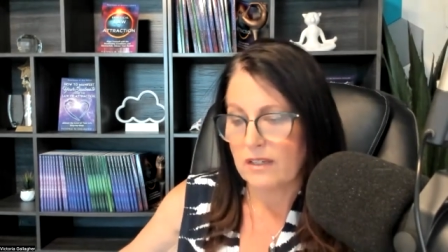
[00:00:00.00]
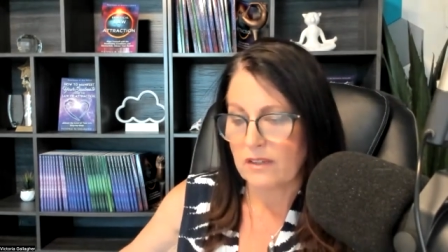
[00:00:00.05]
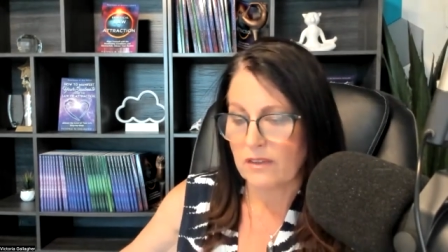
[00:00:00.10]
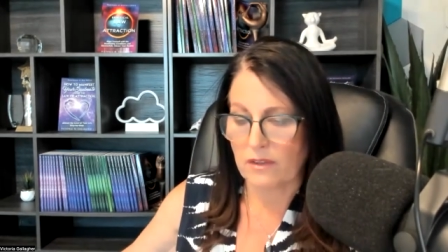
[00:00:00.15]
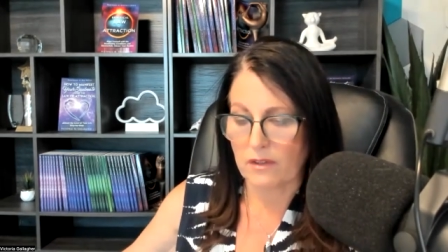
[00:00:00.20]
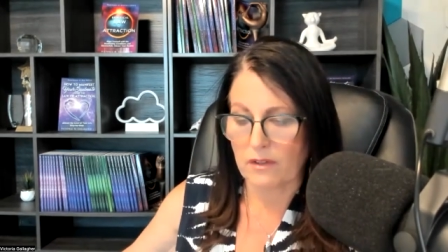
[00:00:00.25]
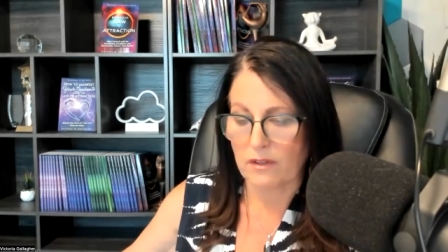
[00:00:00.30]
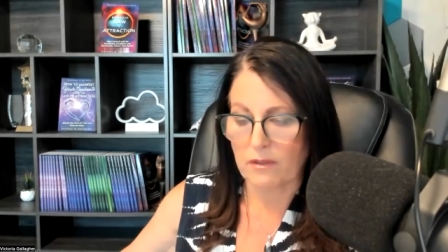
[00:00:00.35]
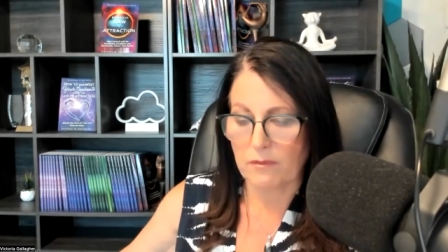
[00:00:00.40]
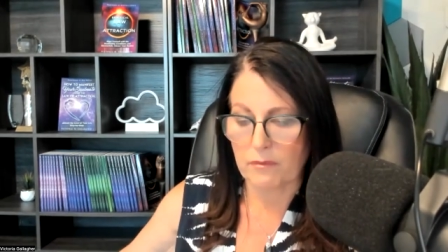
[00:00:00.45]

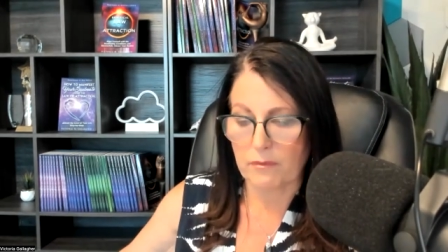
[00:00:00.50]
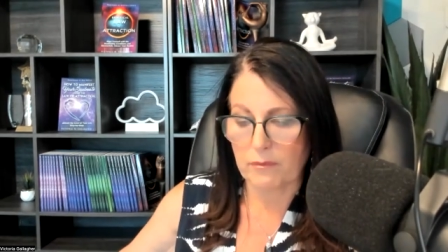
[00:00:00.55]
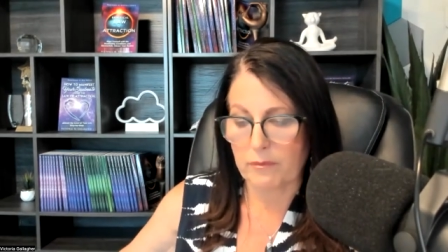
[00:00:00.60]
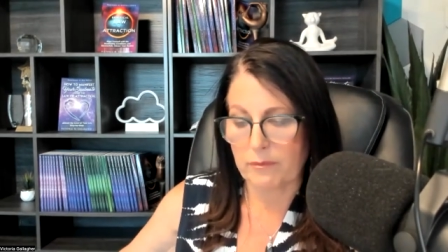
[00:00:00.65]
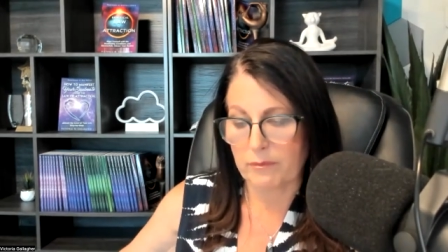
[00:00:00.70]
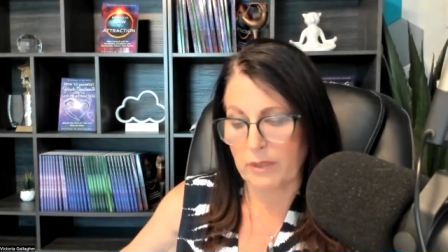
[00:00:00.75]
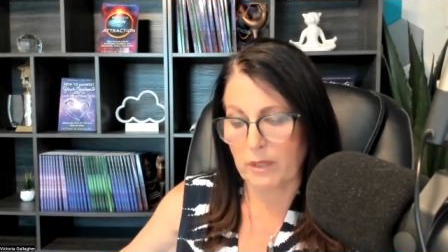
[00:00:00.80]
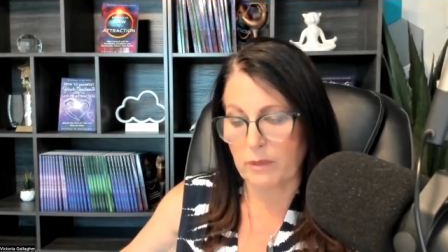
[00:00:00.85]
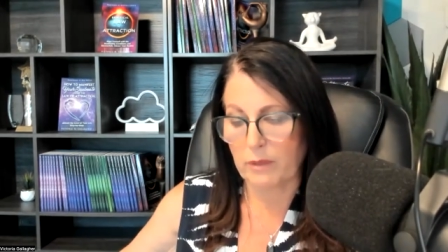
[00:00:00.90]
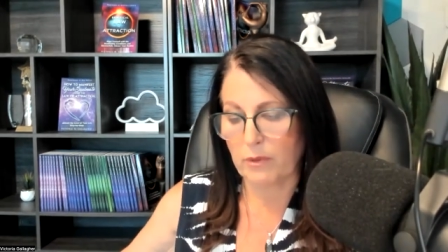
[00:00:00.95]
the
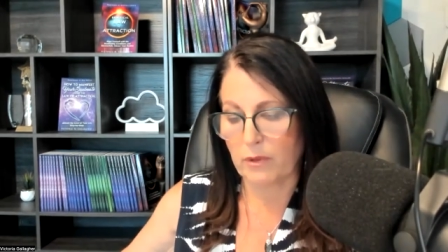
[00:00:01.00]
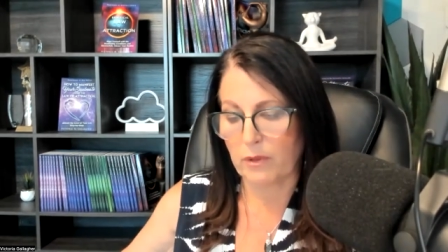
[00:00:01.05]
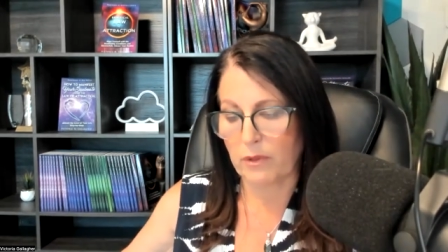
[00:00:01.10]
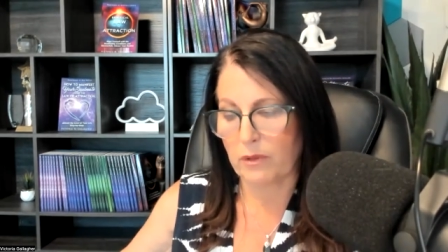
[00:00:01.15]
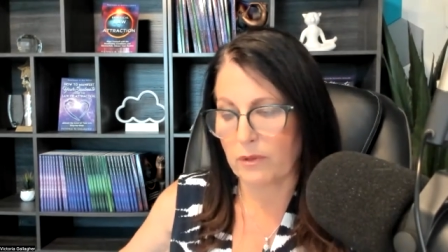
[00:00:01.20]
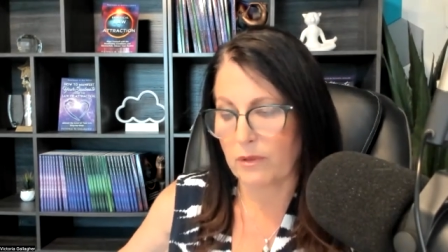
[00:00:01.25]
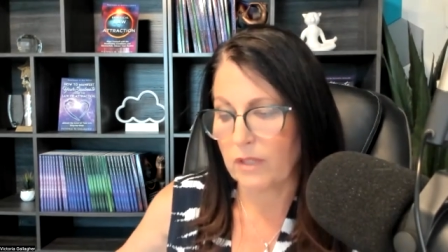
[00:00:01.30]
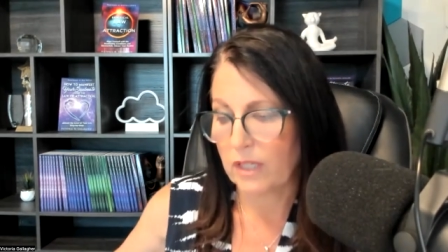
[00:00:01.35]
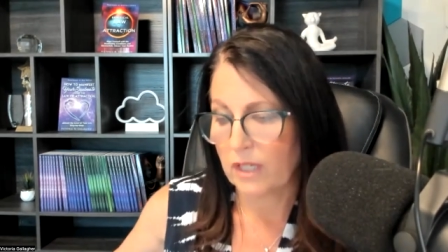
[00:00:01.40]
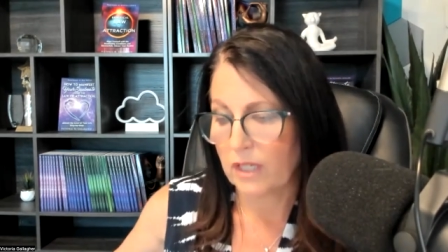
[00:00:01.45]

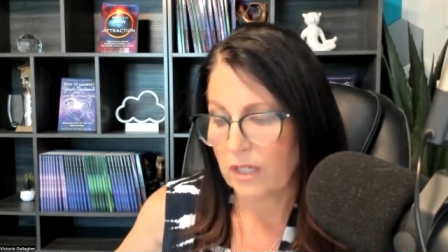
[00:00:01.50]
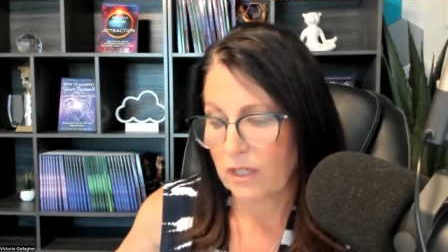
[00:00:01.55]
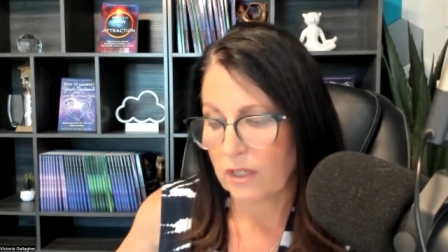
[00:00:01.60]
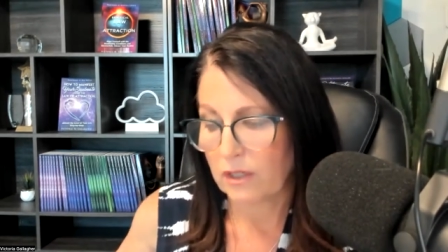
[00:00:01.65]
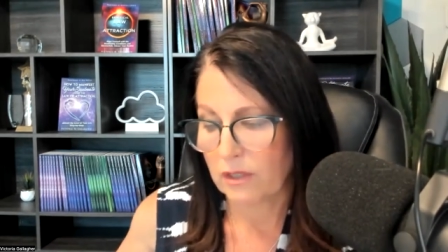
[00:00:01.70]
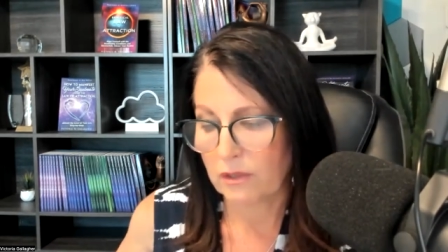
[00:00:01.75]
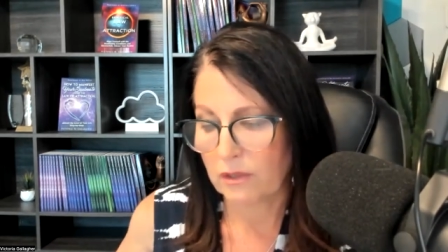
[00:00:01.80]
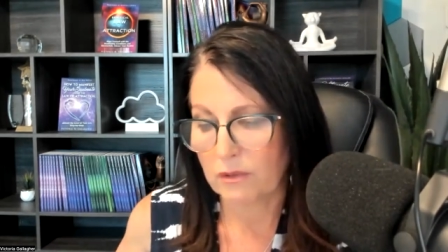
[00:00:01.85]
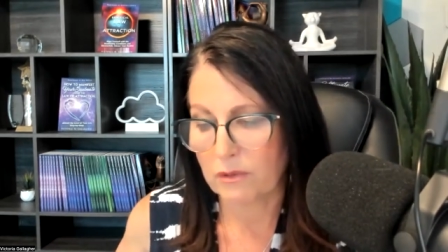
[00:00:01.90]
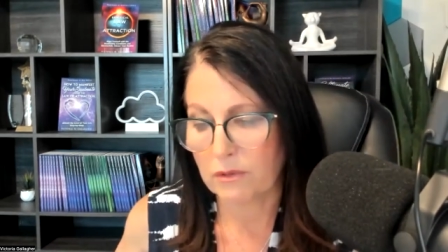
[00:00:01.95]
people
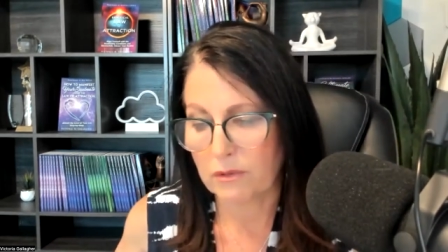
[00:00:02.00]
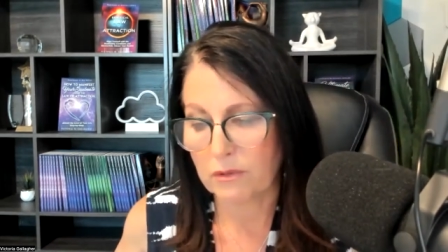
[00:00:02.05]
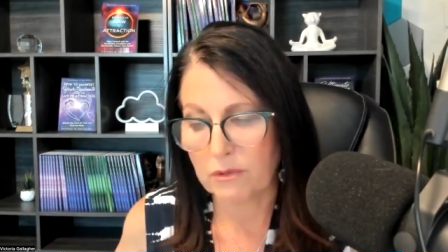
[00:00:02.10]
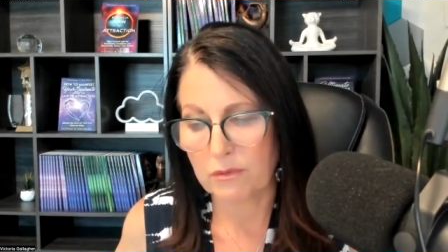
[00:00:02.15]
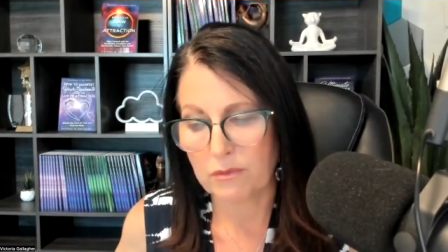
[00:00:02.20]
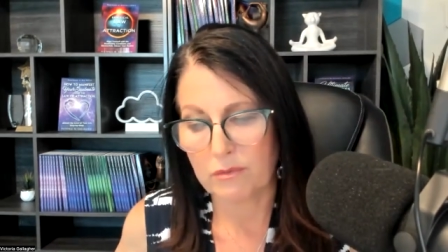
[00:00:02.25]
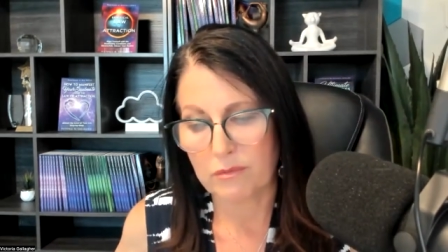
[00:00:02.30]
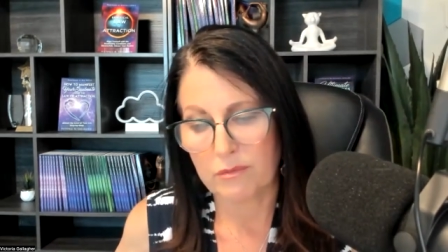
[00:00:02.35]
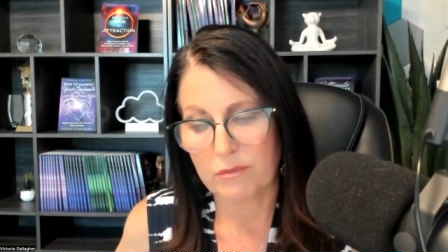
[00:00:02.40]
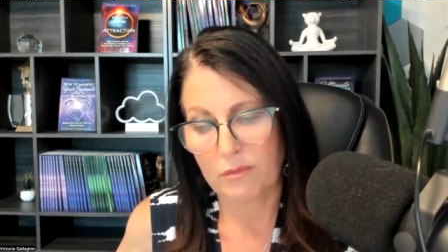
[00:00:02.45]
who